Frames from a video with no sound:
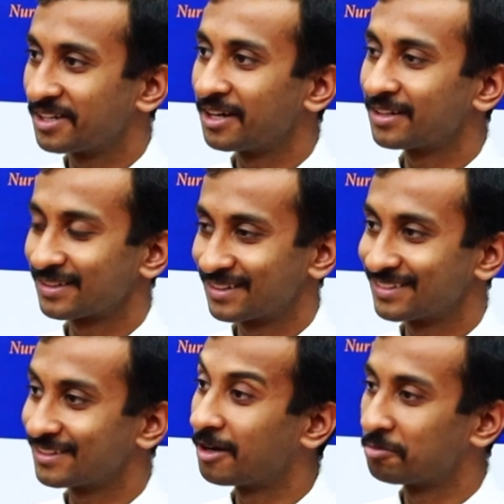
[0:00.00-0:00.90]

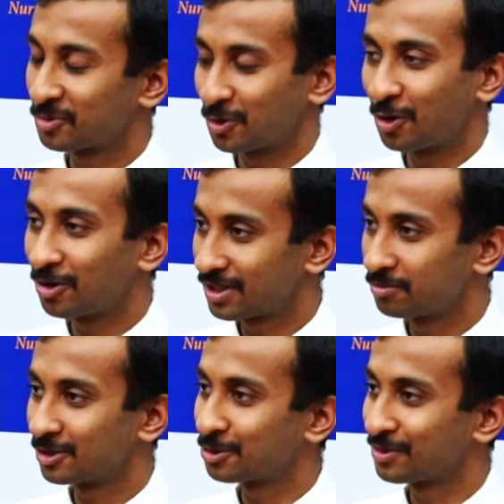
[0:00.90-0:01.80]
I'm not
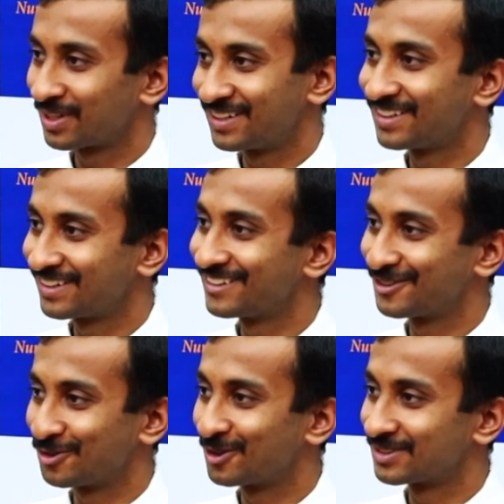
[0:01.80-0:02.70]
able to currently
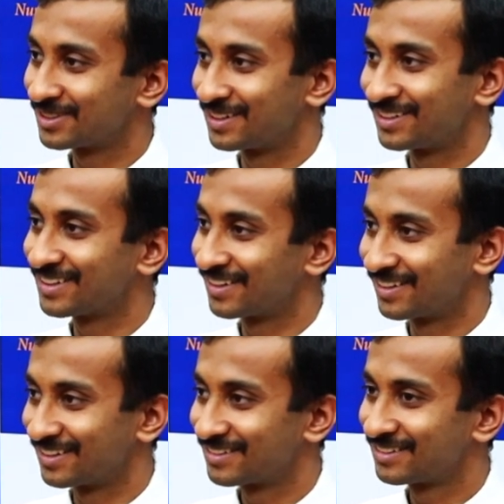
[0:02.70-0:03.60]
recall, sir, and
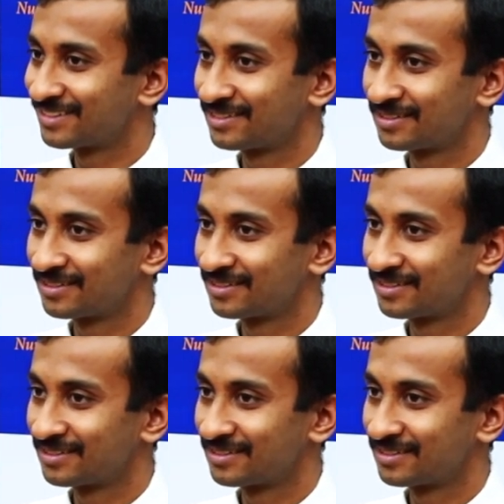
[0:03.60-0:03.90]
connect.